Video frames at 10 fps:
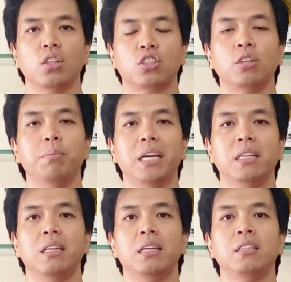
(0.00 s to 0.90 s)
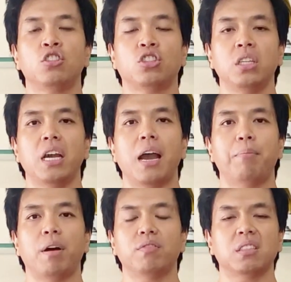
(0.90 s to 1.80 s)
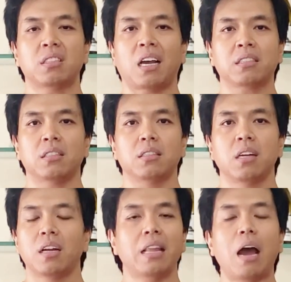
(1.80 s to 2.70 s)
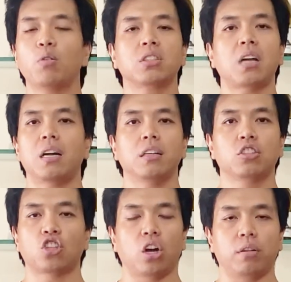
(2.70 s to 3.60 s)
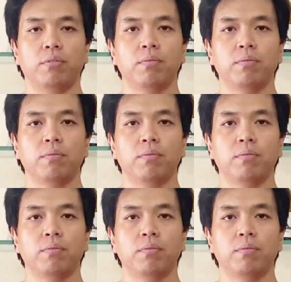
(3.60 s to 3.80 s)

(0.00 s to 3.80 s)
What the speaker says: to be the GM of the Texans? That was not deserved.